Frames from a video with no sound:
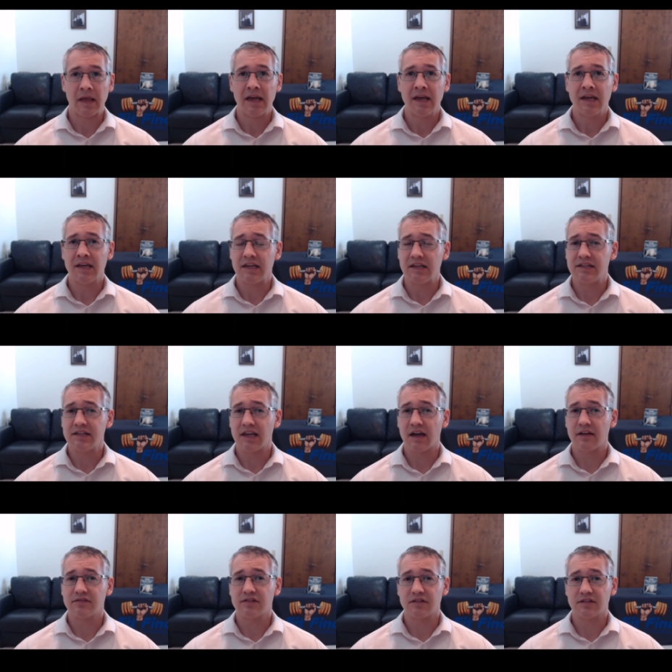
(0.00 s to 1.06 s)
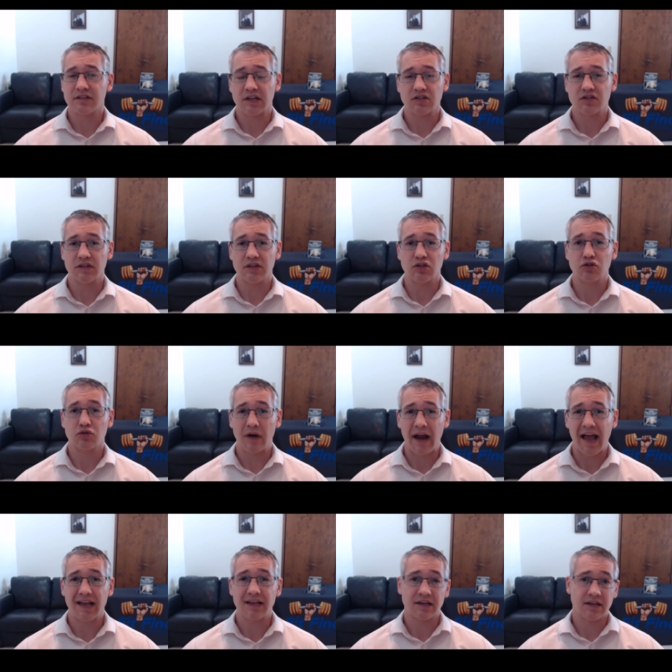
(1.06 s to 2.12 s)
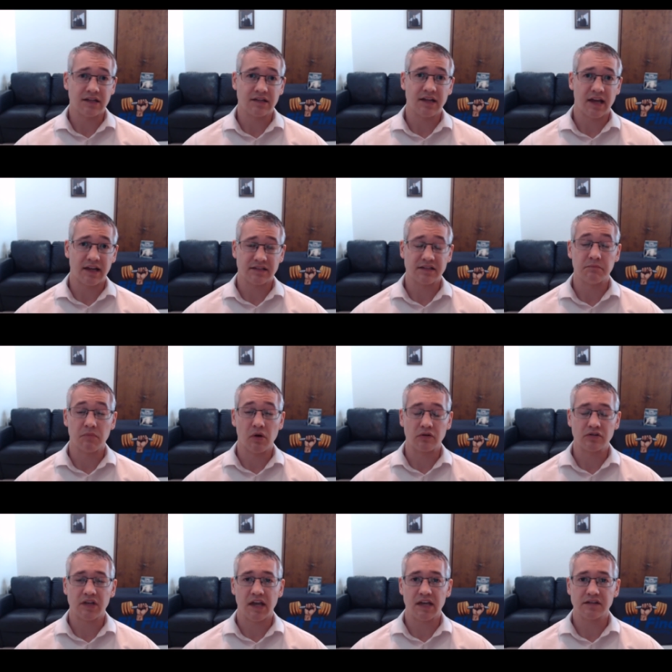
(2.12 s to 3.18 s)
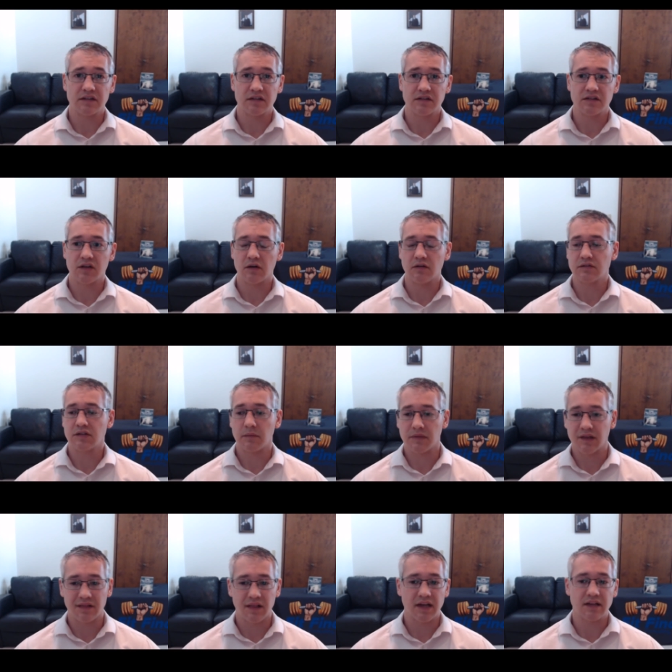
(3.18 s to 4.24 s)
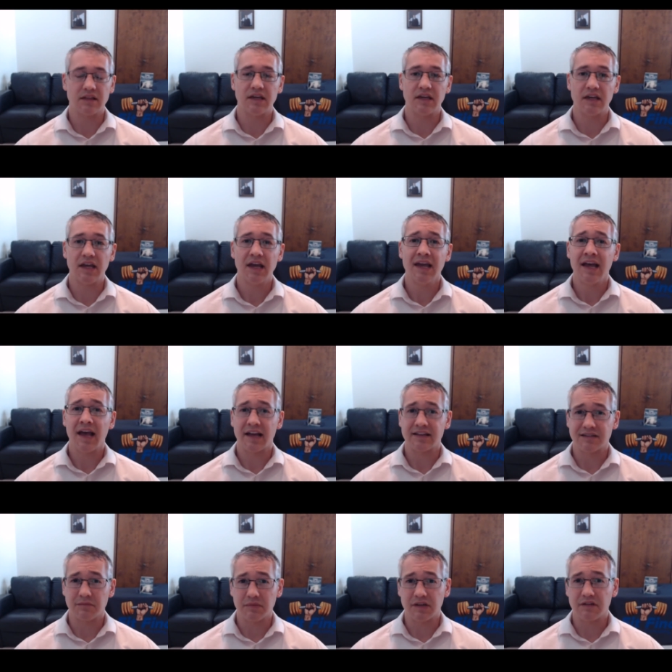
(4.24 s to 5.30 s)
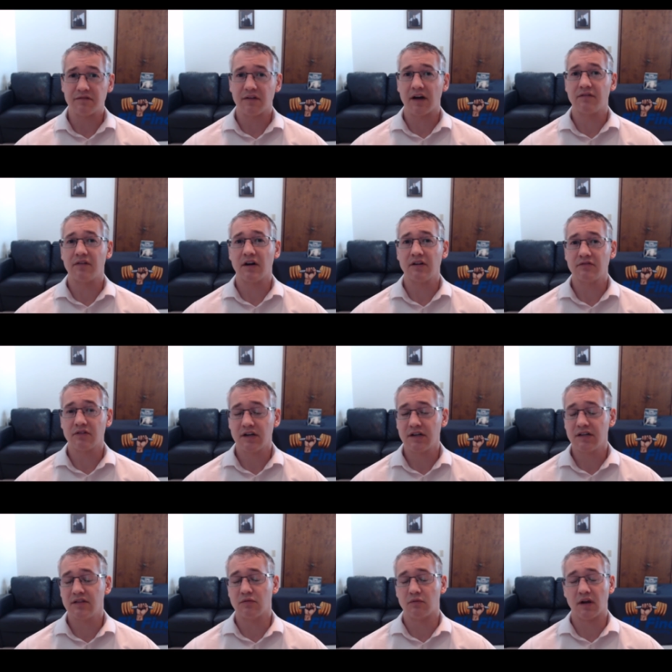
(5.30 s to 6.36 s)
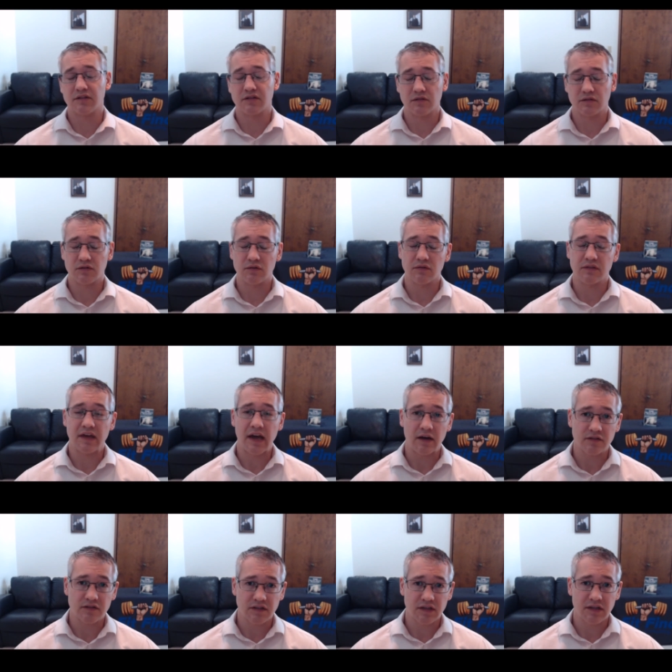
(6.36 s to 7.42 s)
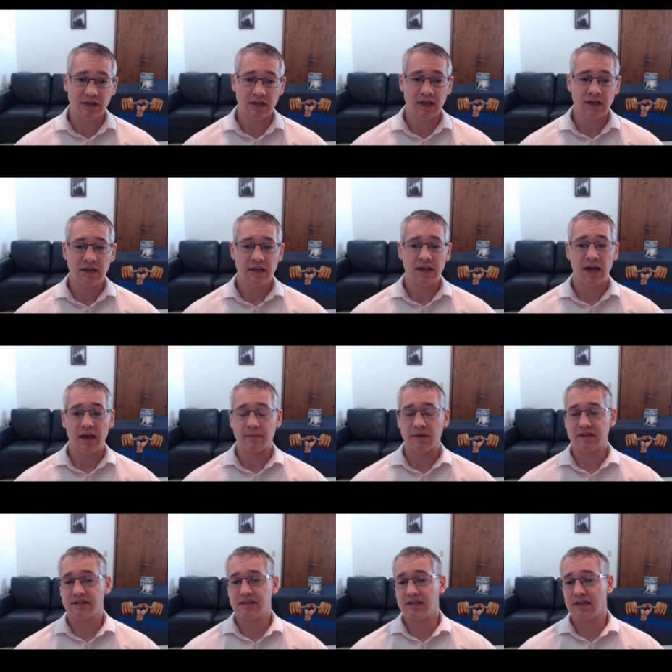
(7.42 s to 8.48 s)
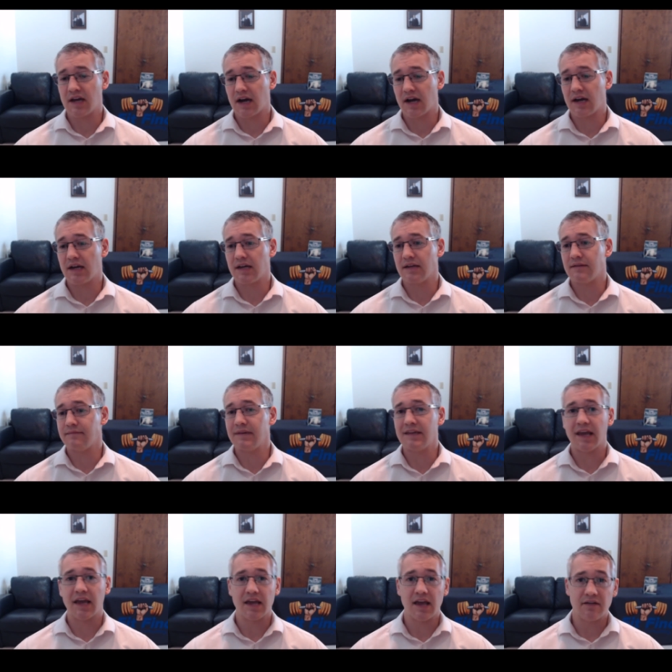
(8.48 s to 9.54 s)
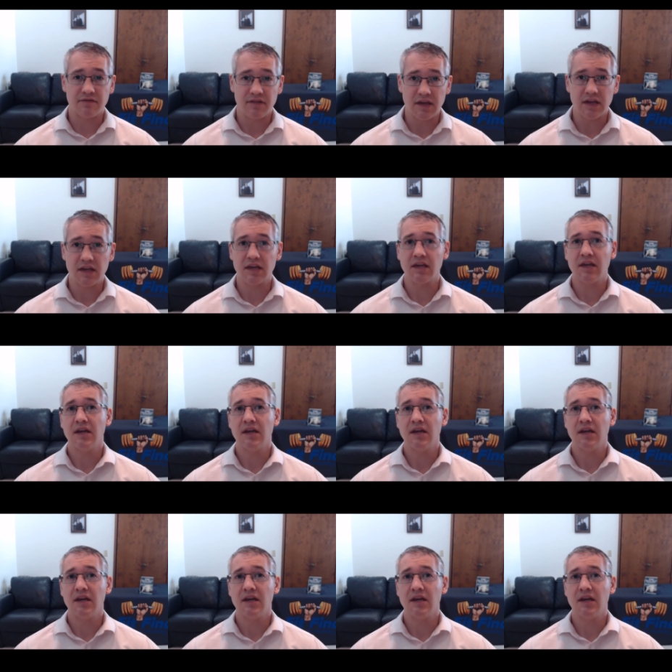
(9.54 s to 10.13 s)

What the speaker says: ETFs essentially track an index in most cases, so something like the S&P 500, the Russell 2000, MSCI EAFE,